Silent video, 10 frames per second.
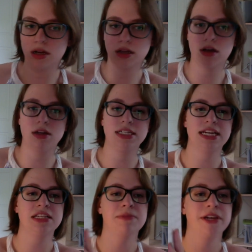
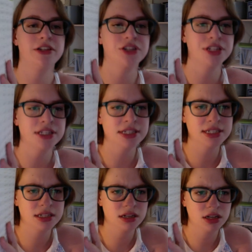Contact pages,
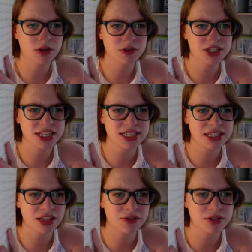which that's a
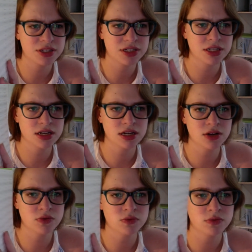close,
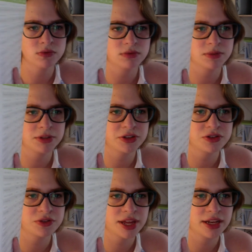we can do
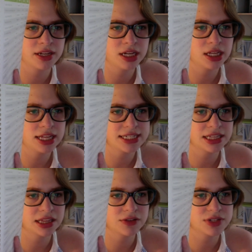that. That's a
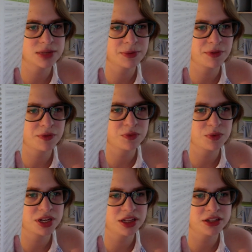close-up of what
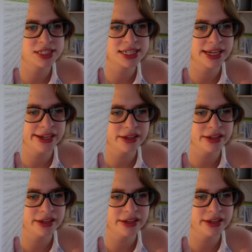it looks like.